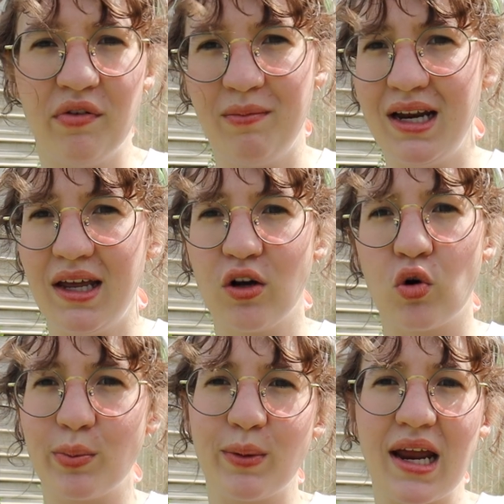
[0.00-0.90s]
for me to
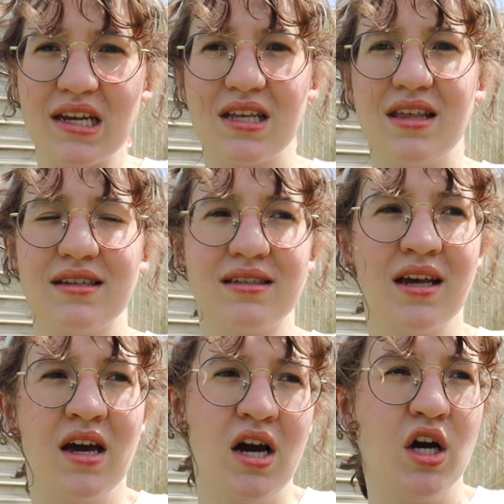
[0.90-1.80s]
incorporate into this
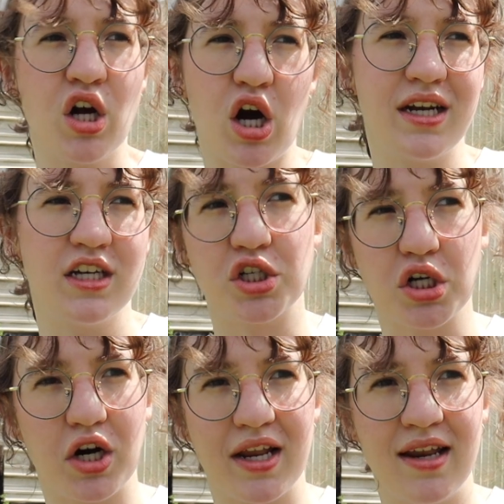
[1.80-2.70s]
cottage
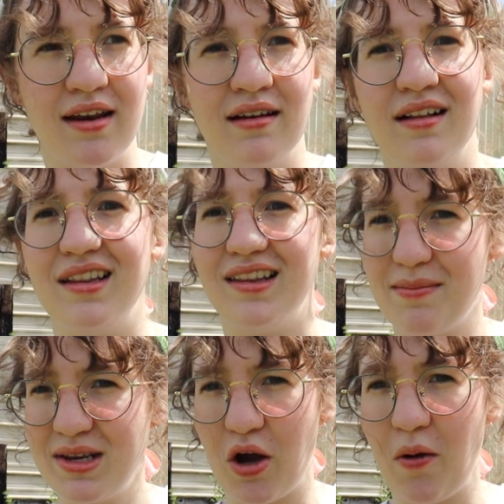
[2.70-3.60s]
garden,
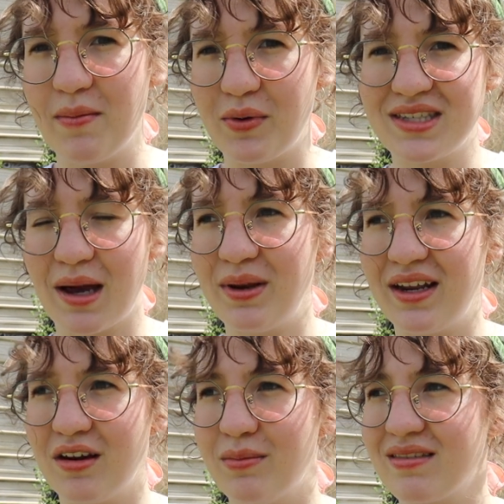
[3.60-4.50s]
let me know. I'm always happy to
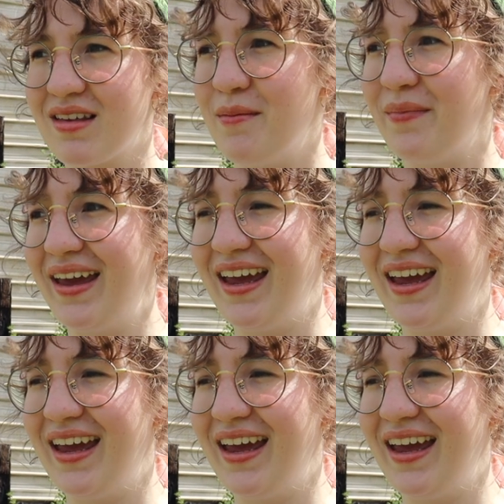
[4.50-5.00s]
hear about them.